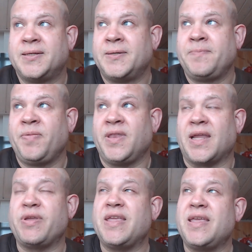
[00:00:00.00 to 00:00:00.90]
Now,
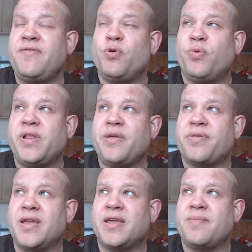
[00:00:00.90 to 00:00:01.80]
if you really think
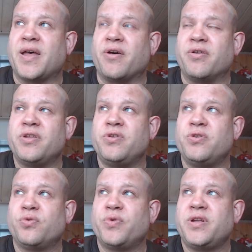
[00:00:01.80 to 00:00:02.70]
about it, you'll
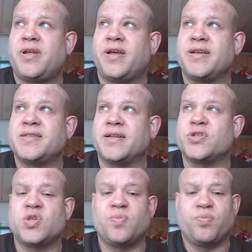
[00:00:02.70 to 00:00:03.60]
realize that
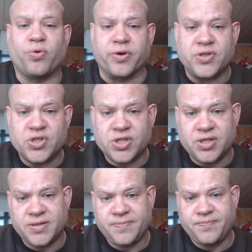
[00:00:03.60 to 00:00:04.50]
sports
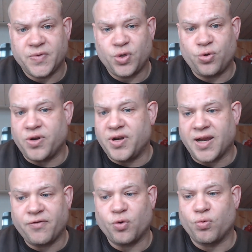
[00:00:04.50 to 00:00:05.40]
could
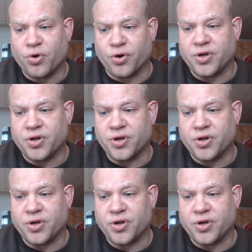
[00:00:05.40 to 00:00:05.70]
never work